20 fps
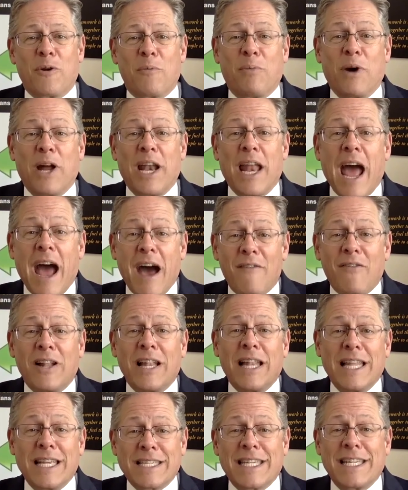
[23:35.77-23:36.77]
But have a
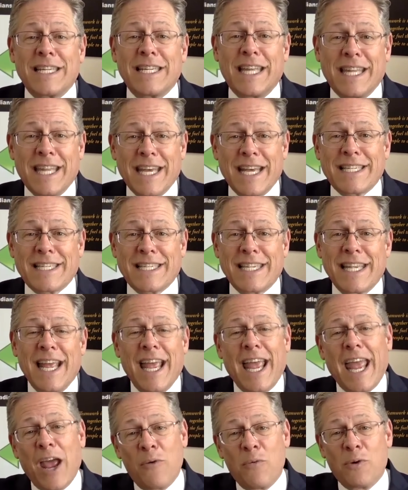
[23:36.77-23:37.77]
listen to this,
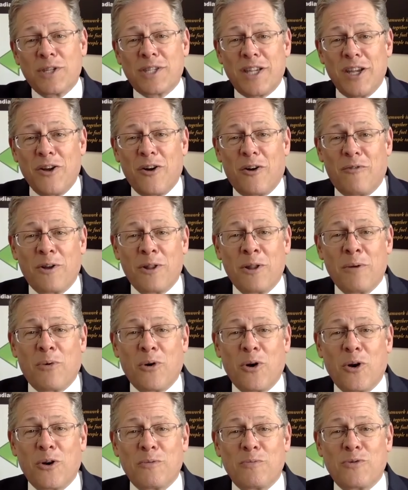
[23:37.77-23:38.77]
and we'll see you over in the
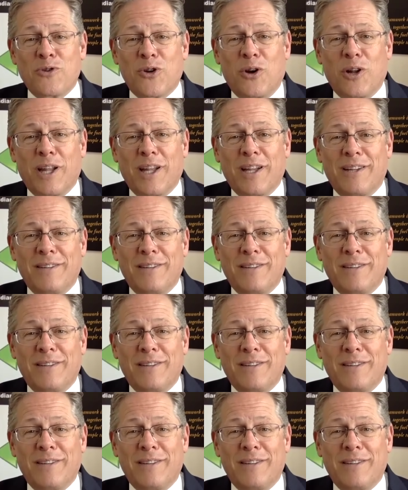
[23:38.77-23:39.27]
boardroom shortly.